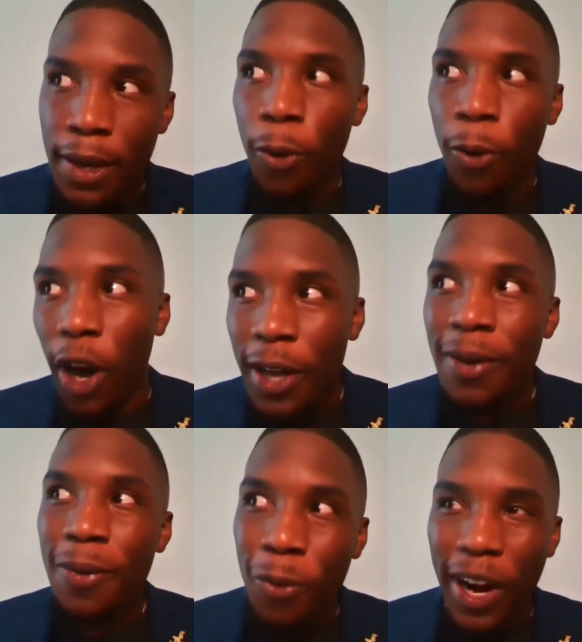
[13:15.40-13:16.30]

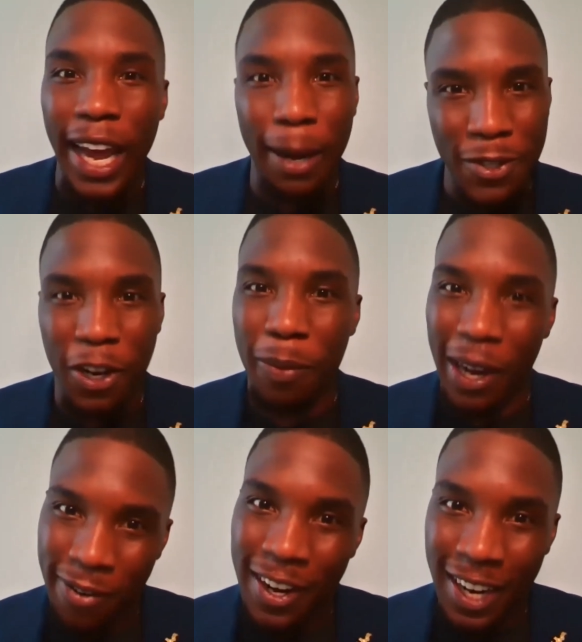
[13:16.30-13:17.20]
one, we're hamstrung by
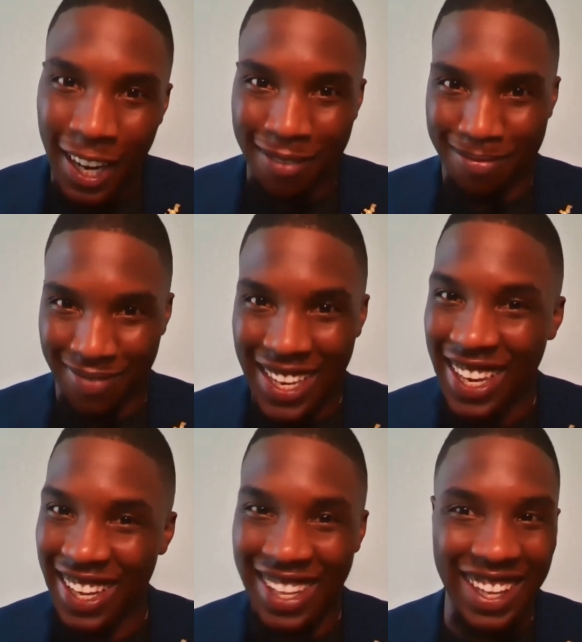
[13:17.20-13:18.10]
funding,
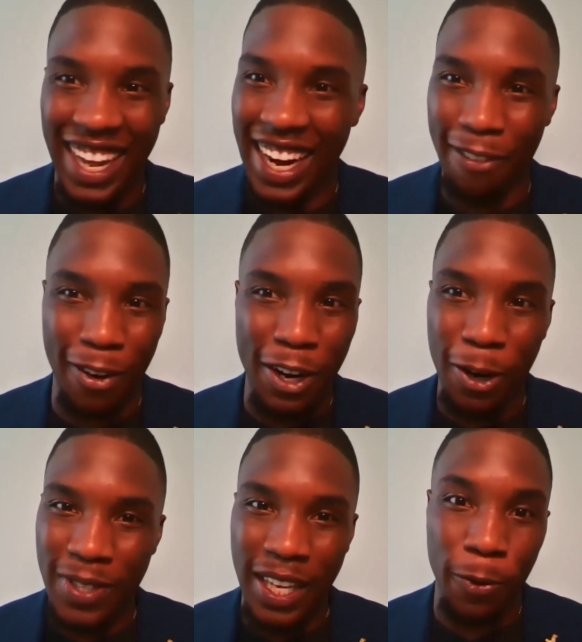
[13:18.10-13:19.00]
and everyone
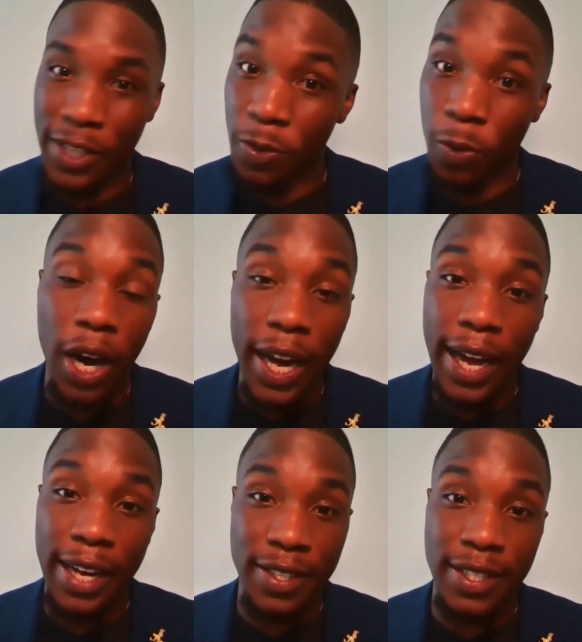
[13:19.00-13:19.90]
knows it, which is why
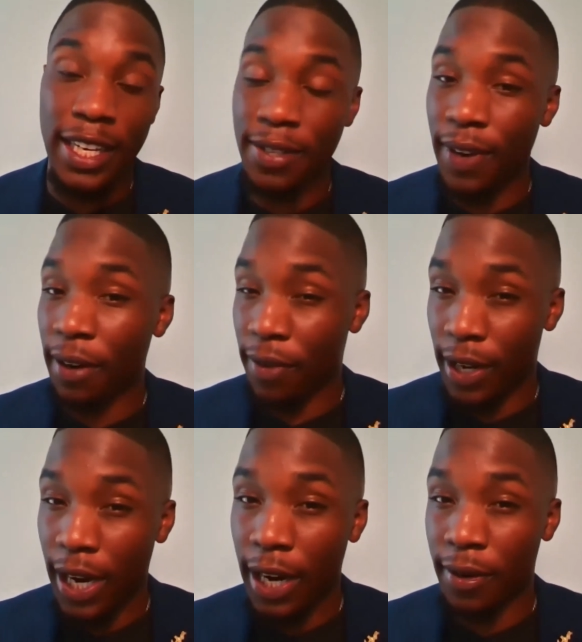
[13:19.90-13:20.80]
I actually testified in front
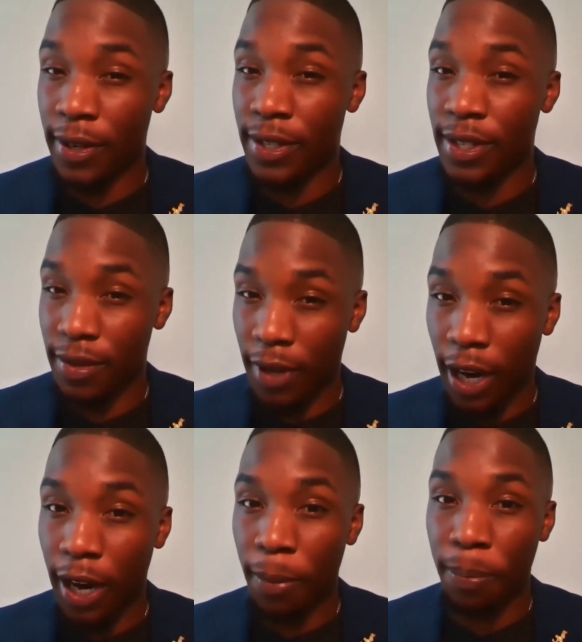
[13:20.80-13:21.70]
of Congress,
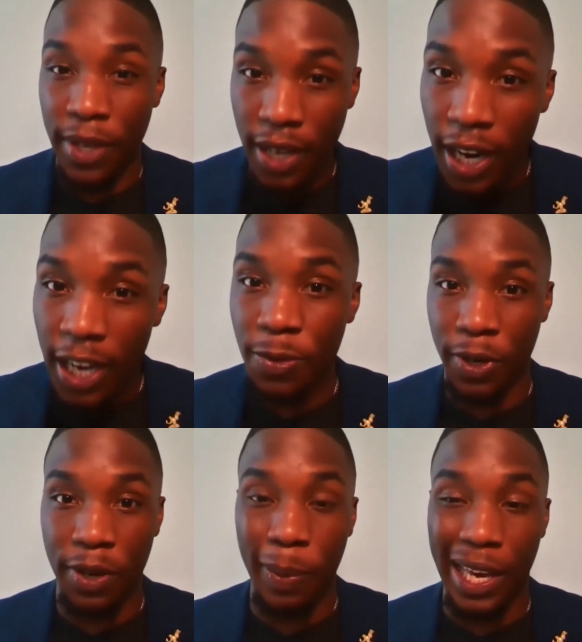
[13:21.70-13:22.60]
because
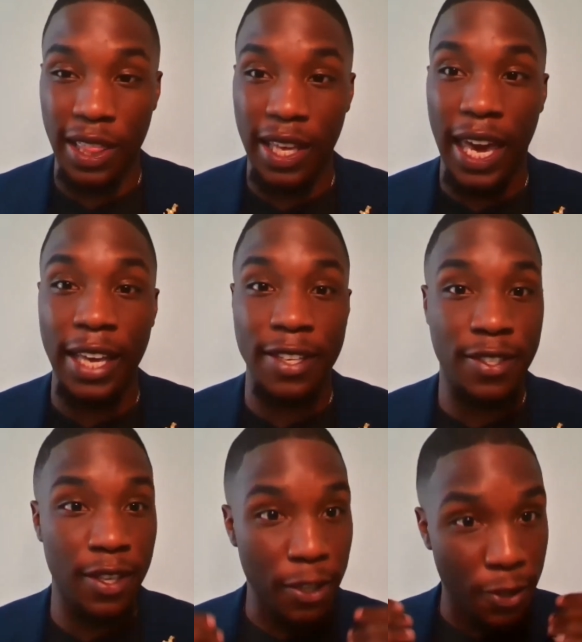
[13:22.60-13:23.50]
we're making the
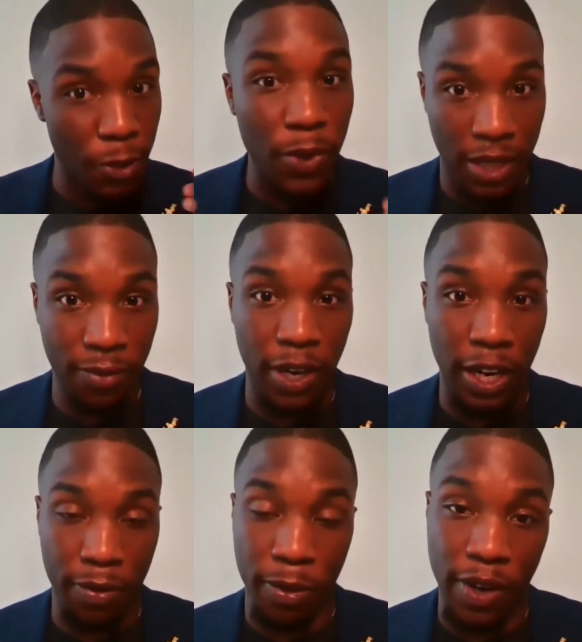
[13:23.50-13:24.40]
case to get the
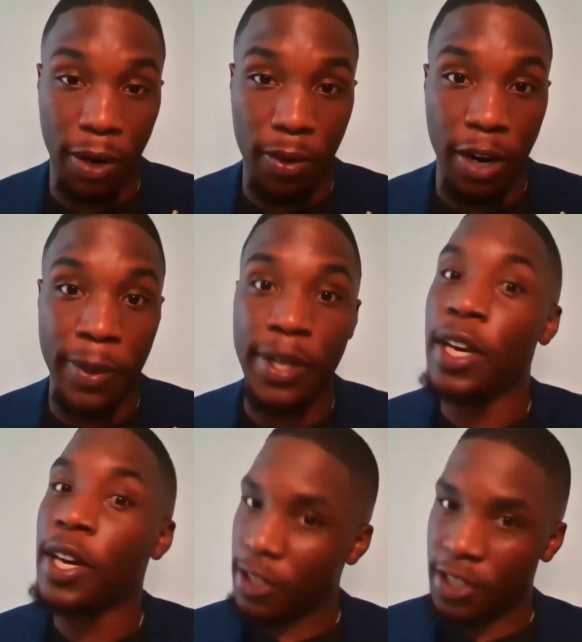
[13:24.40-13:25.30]
funding from the federal government
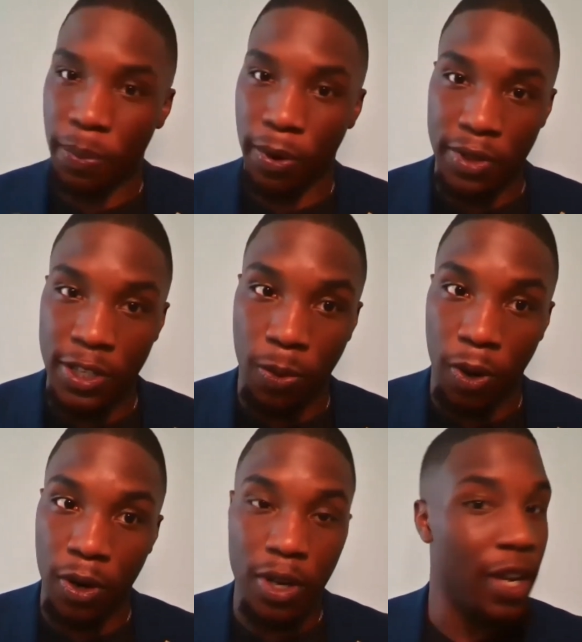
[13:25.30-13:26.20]
to support this work.